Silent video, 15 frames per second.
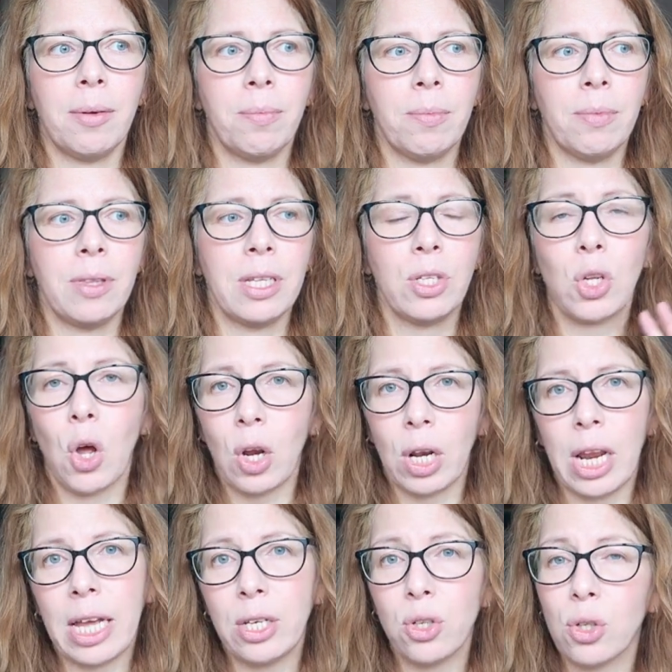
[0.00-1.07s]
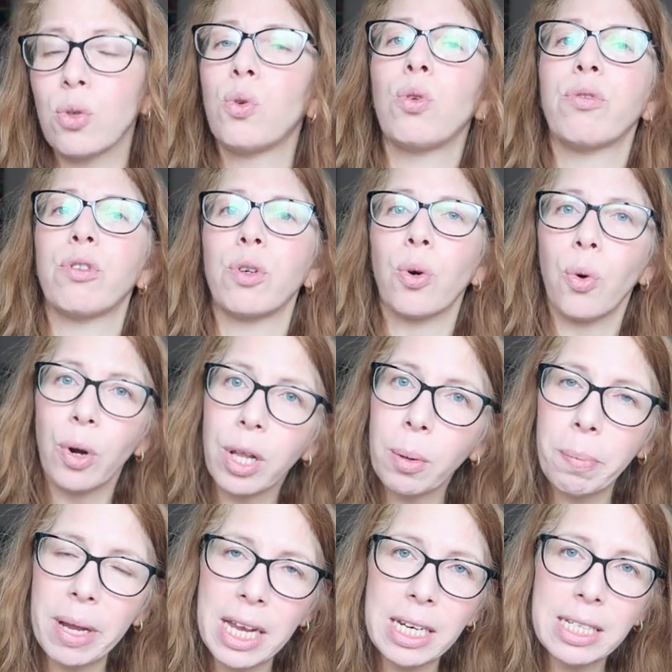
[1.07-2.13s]
um, this online school for
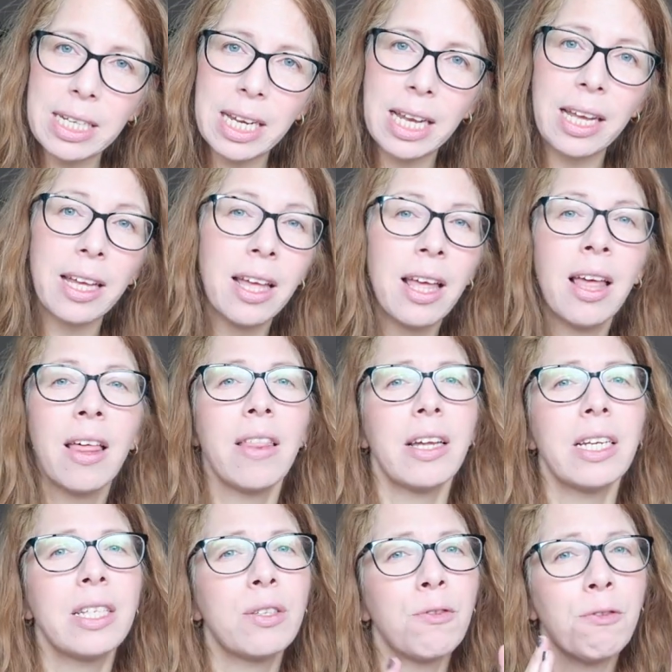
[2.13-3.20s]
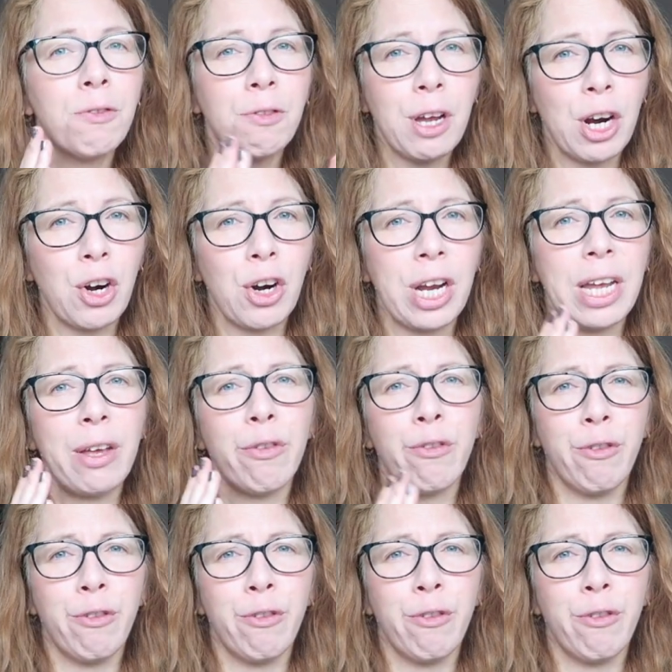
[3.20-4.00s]
oil painting that is very,